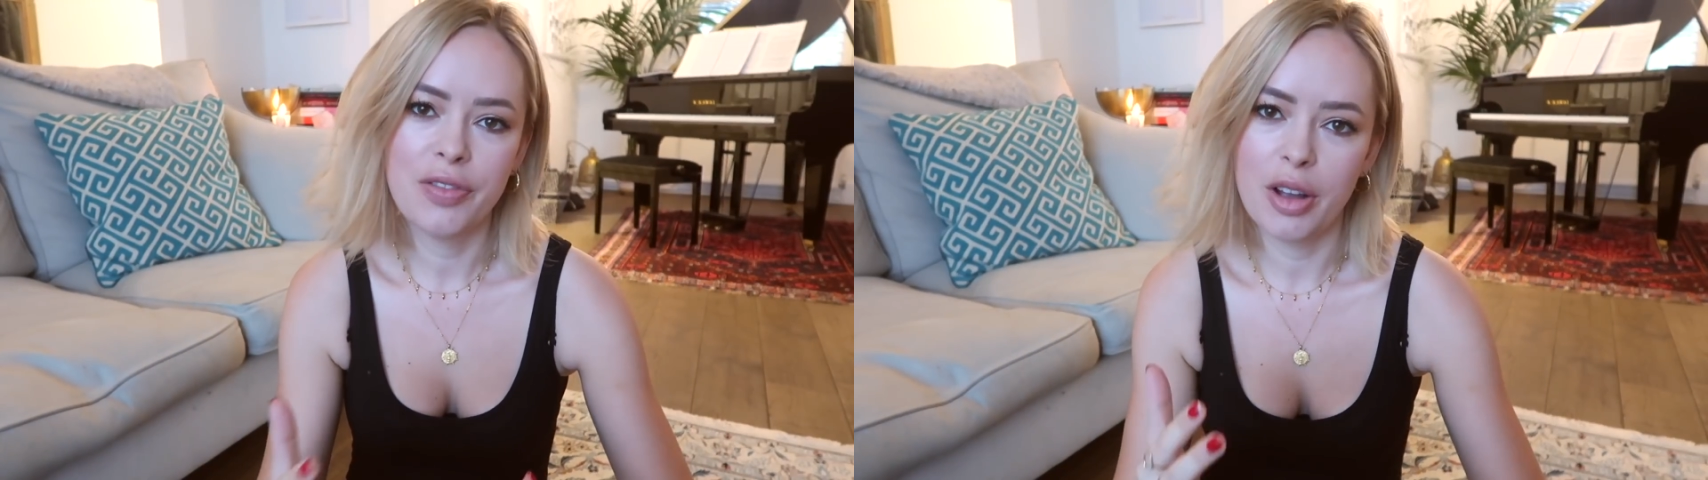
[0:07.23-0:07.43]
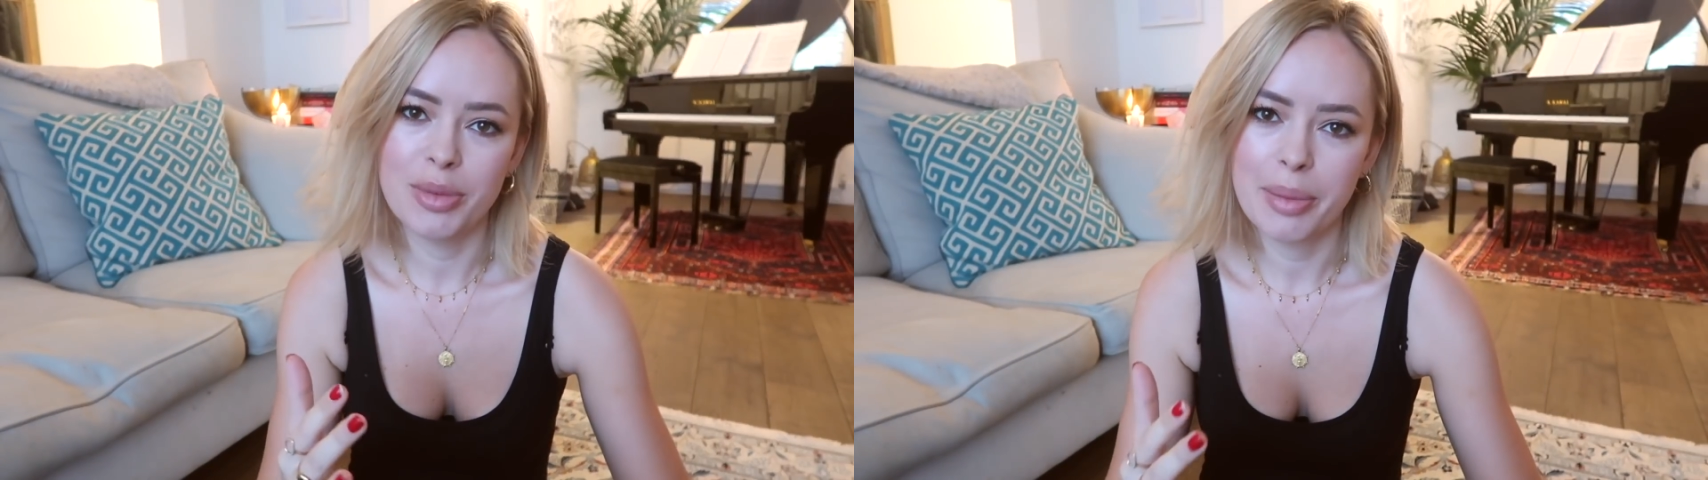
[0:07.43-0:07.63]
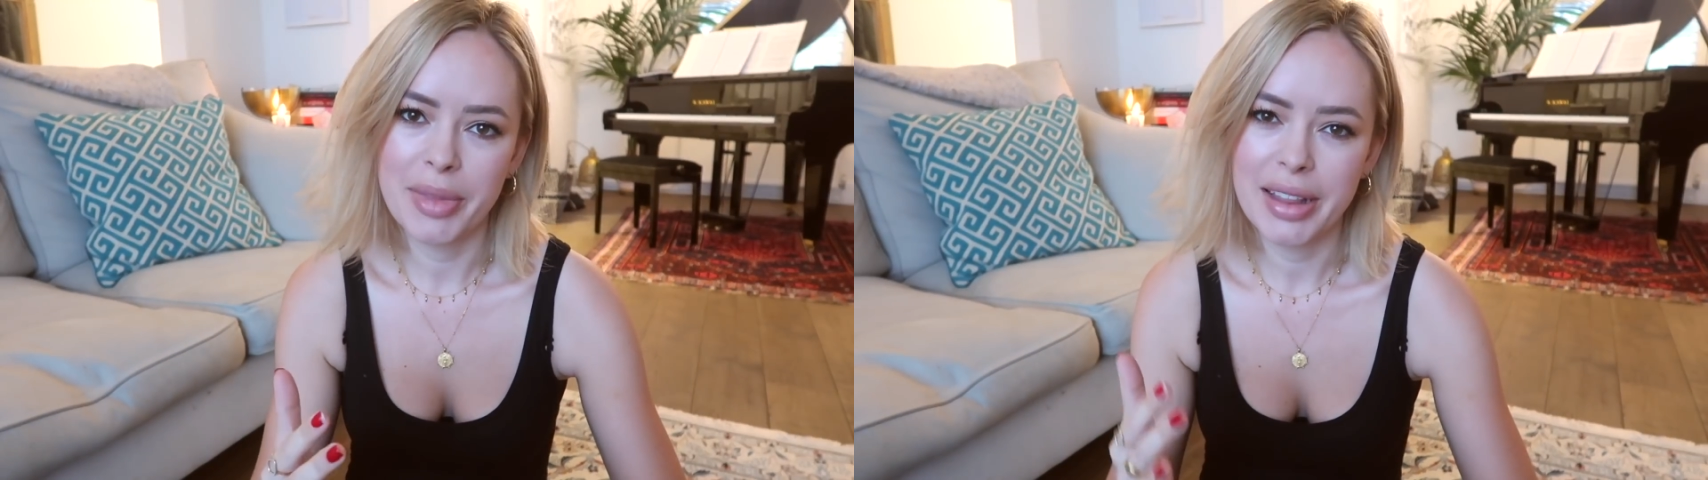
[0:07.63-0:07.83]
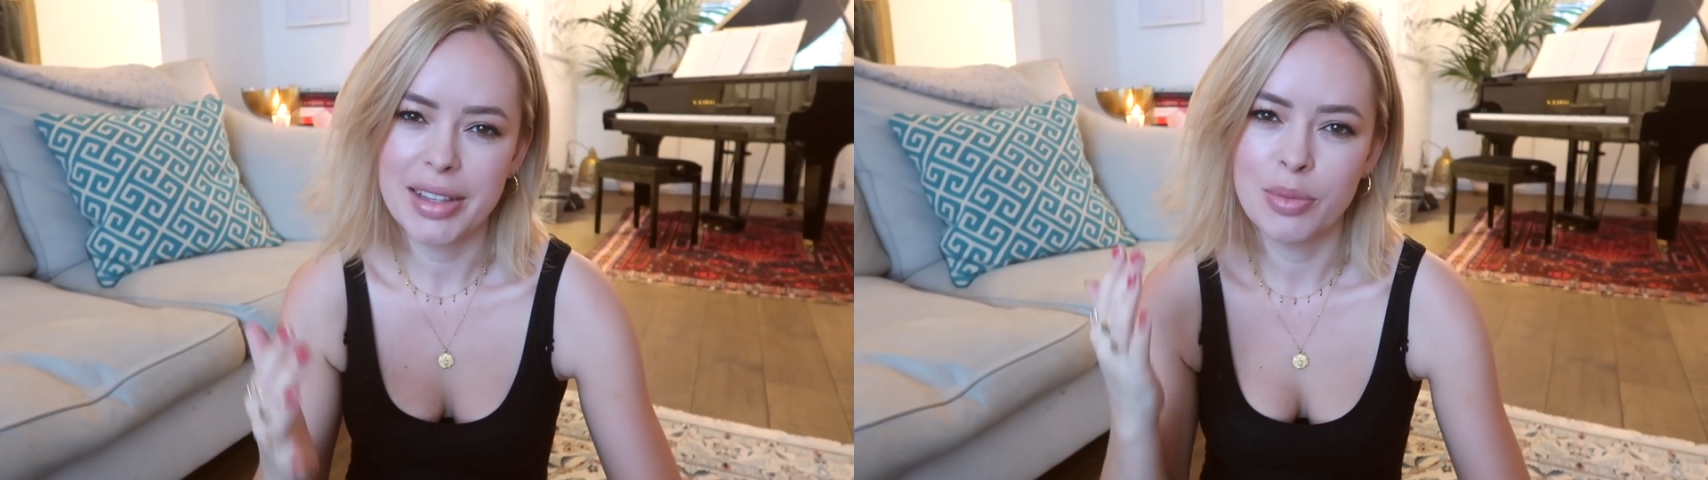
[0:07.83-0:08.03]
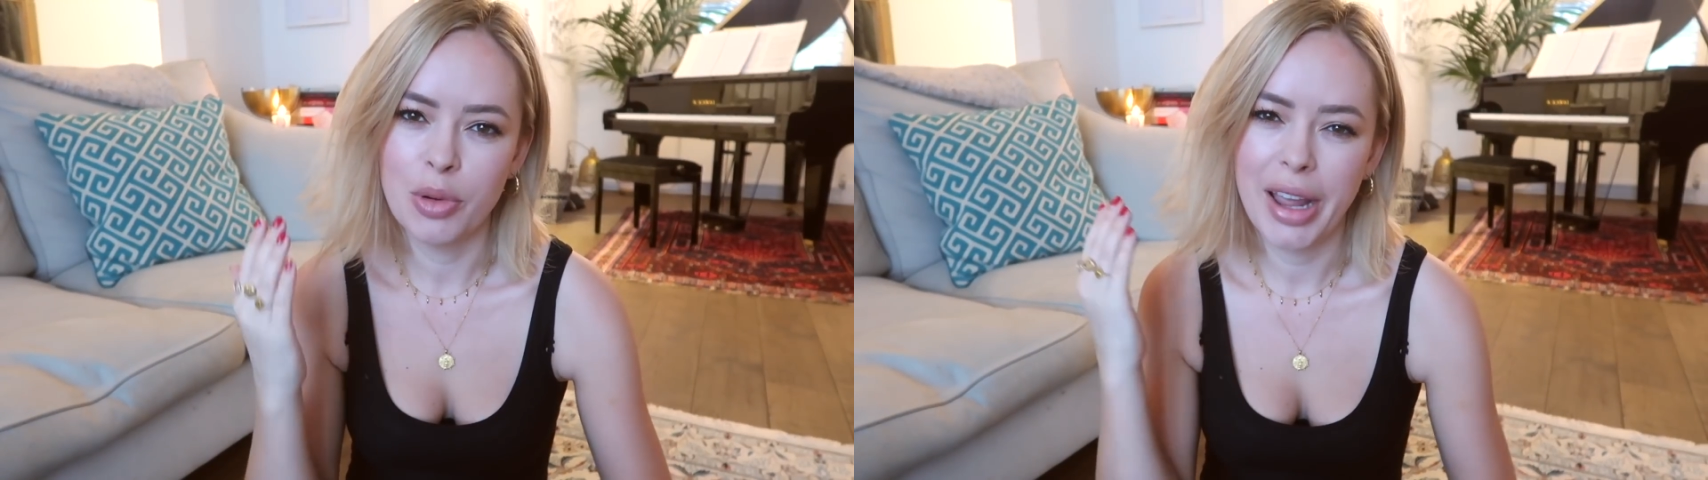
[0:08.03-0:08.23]
film something
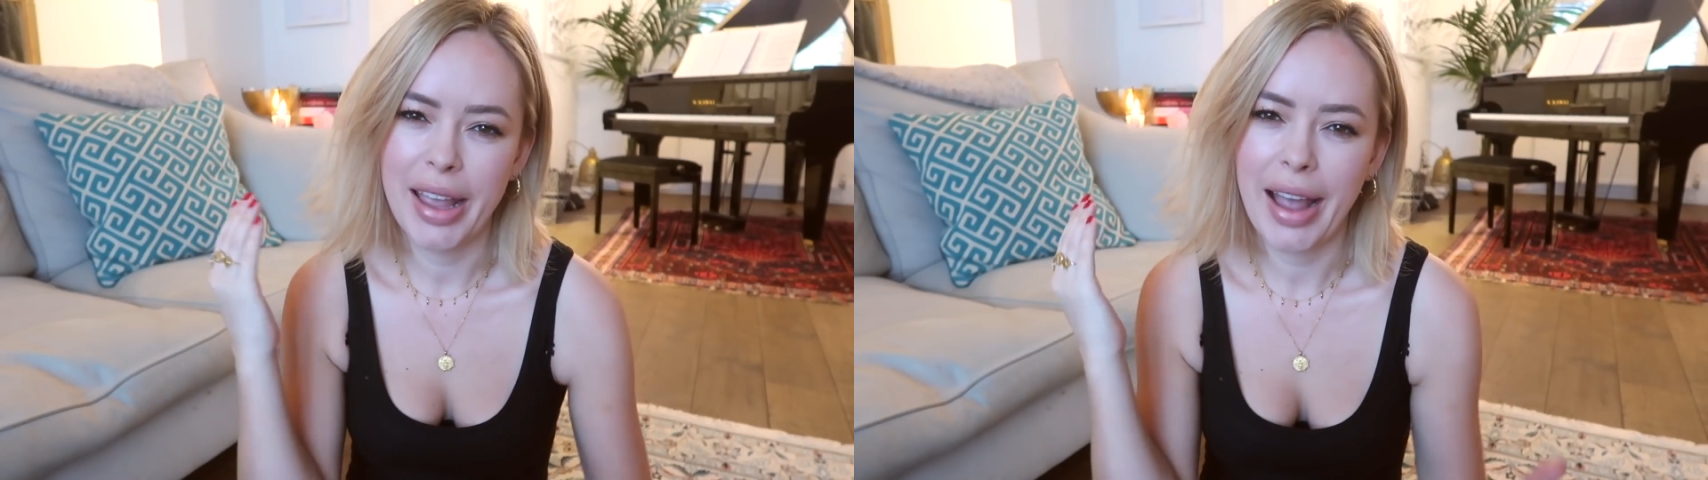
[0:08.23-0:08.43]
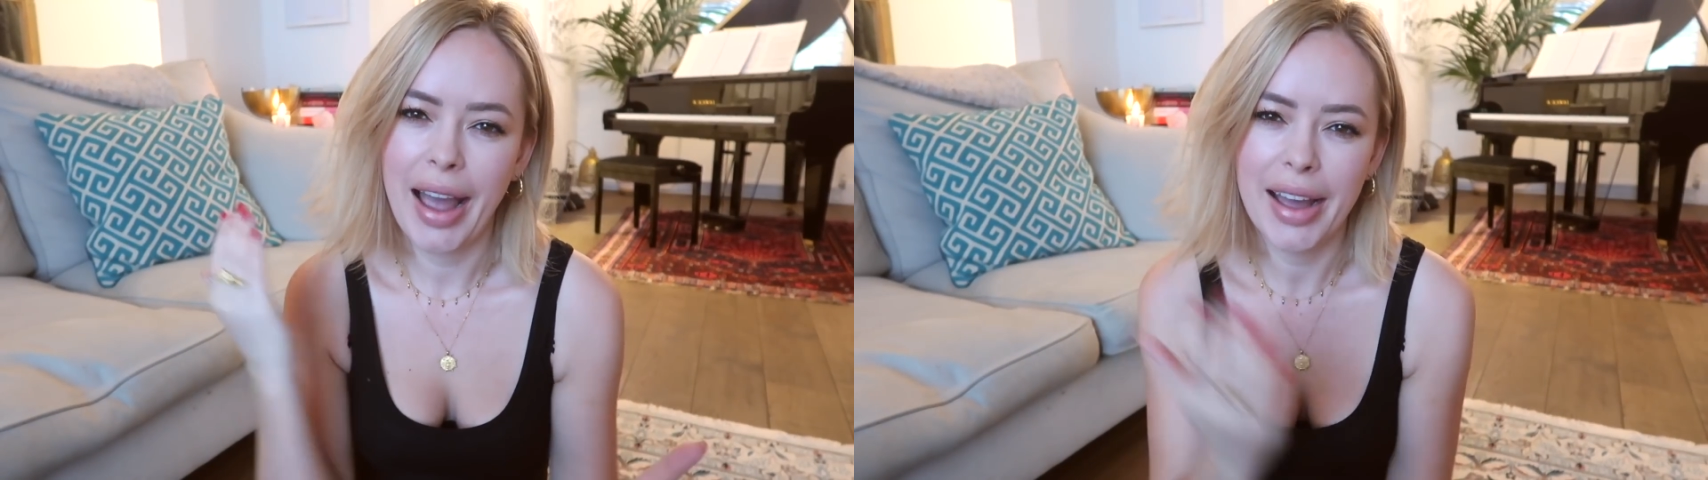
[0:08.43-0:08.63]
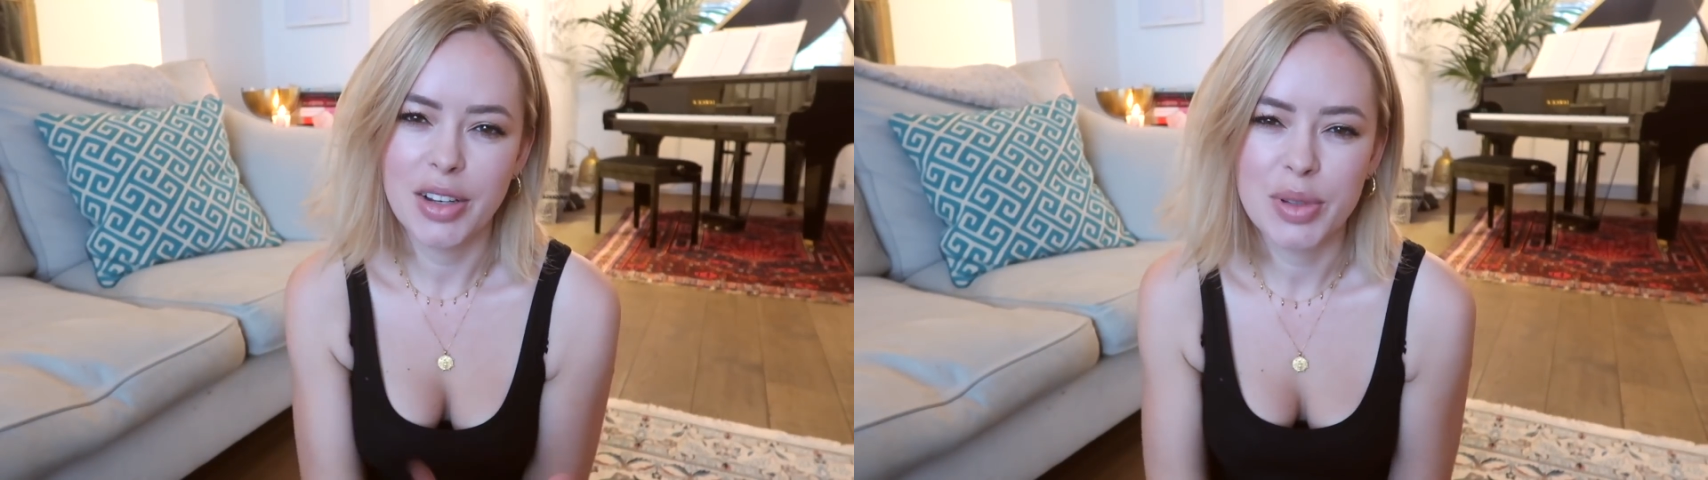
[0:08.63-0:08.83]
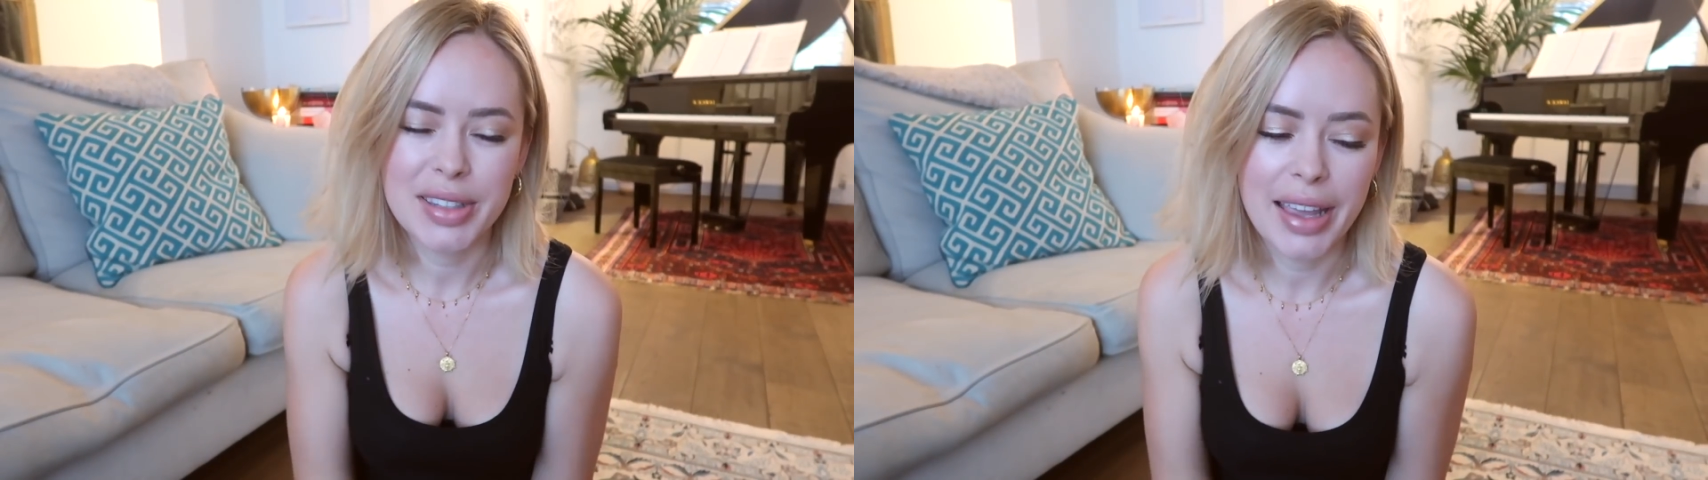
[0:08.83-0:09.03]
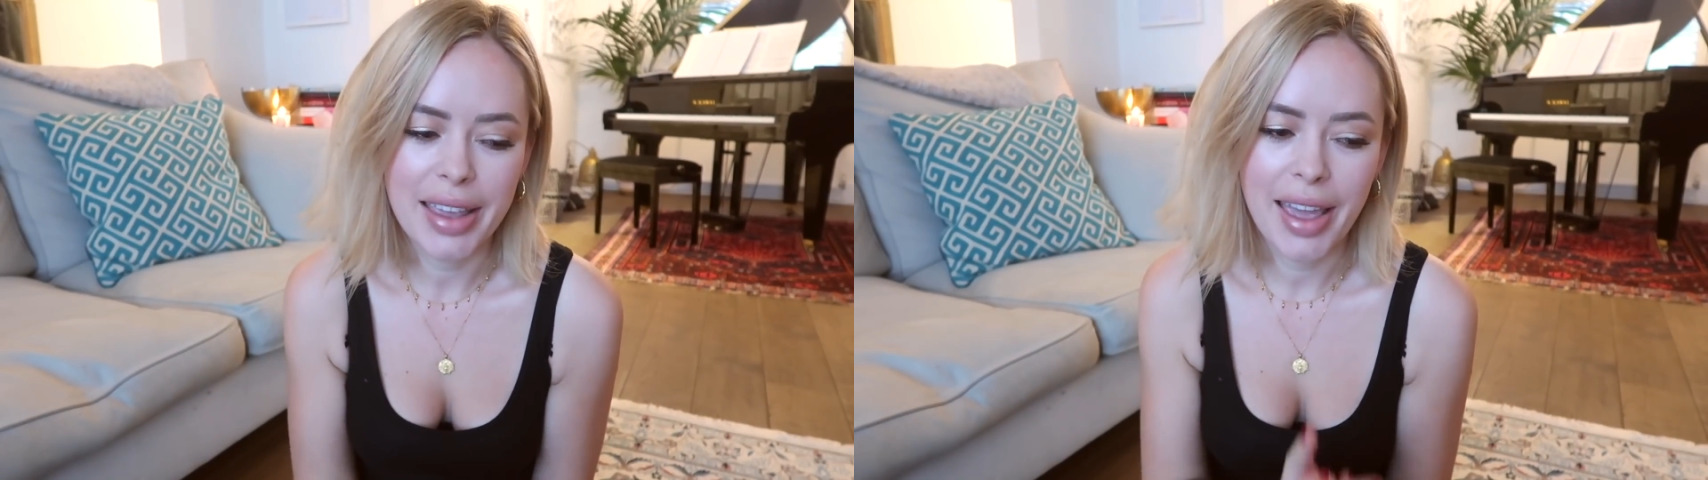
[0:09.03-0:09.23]
this morning and was
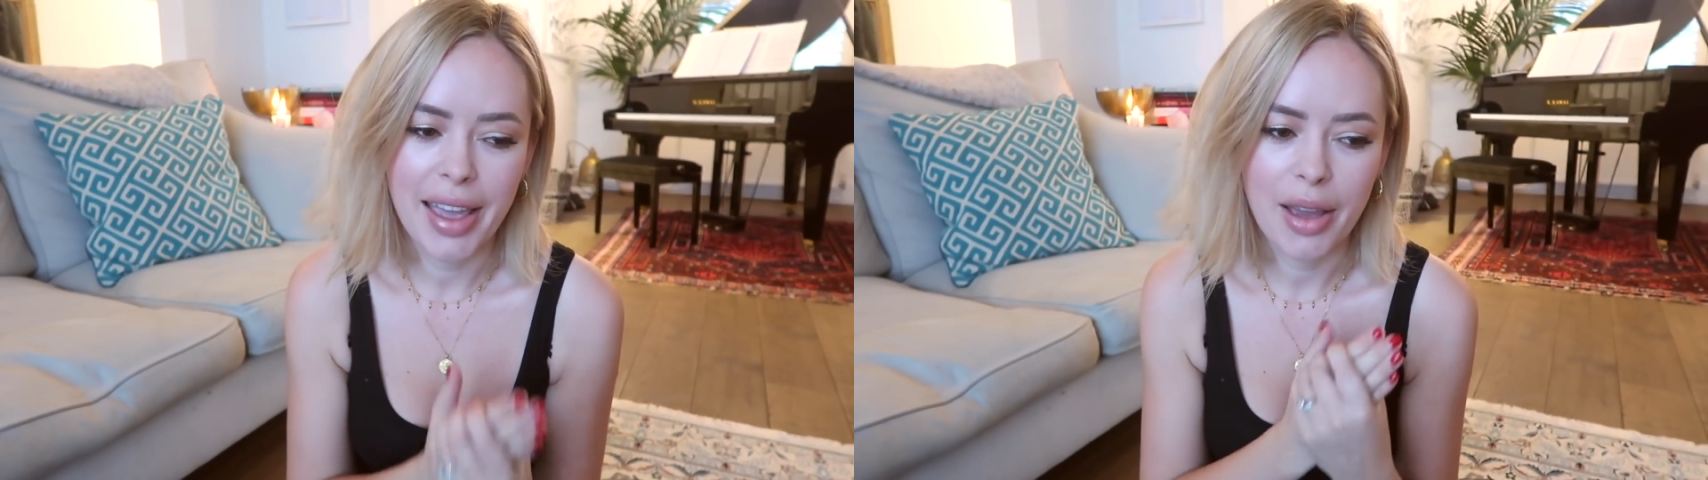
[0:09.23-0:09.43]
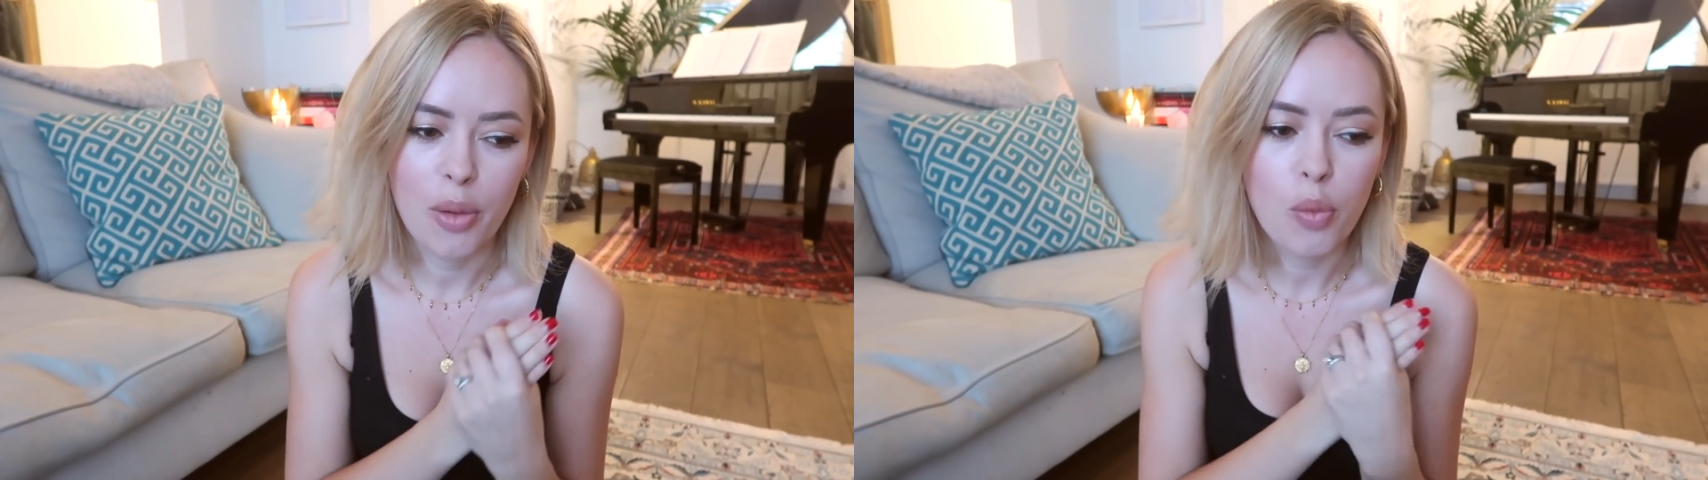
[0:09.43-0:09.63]
thinking,